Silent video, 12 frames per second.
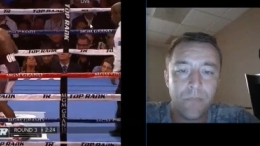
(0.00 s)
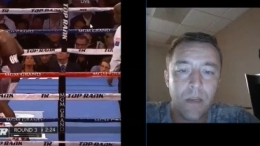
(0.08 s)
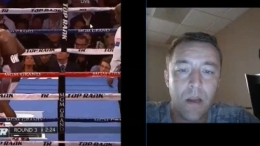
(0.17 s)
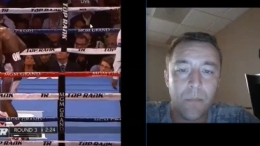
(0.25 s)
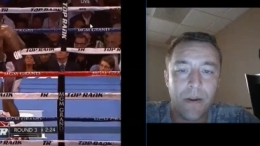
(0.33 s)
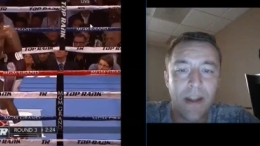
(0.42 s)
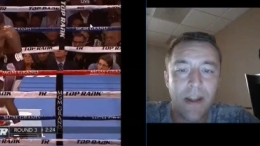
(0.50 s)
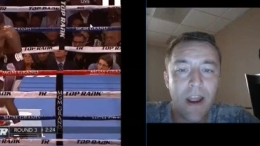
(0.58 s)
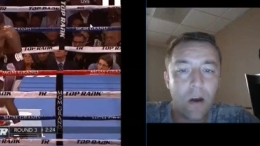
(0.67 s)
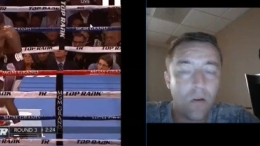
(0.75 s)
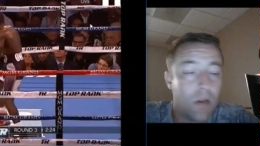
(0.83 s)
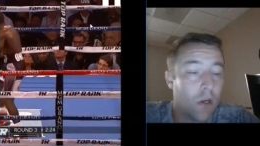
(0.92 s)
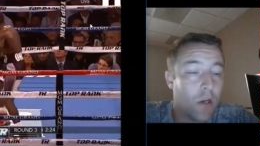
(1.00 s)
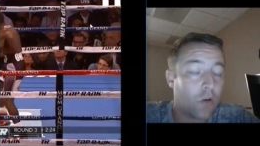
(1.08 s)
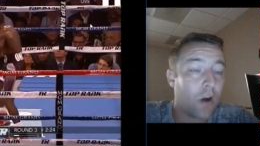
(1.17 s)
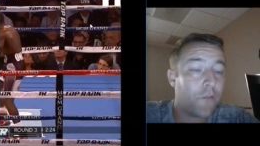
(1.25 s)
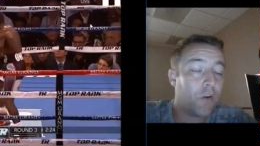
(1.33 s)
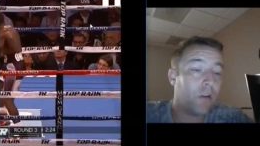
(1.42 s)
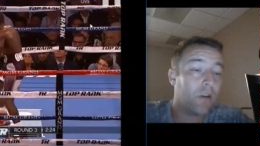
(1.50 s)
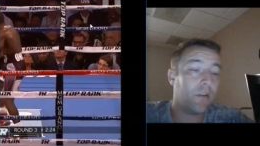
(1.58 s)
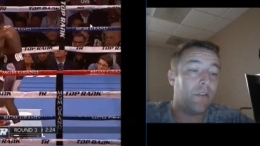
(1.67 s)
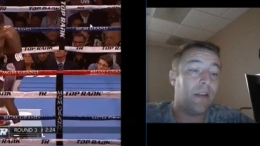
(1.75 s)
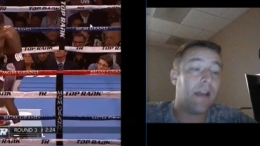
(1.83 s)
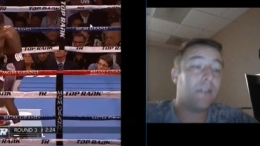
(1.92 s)
But now Crawford
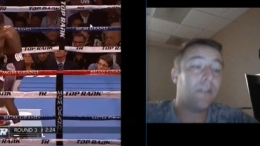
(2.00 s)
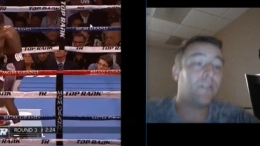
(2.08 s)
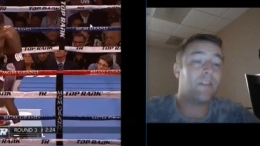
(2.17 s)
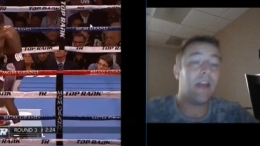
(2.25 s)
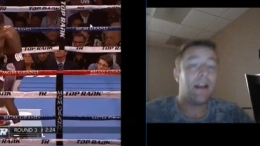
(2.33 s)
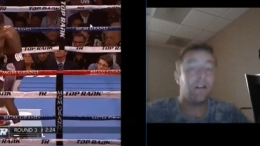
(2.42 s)
understands that